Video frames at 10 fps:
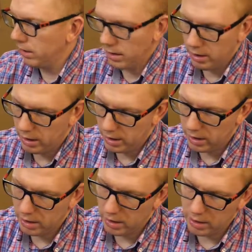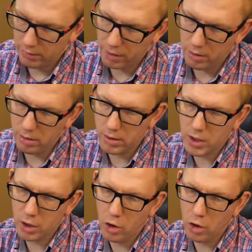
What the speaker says: Then we got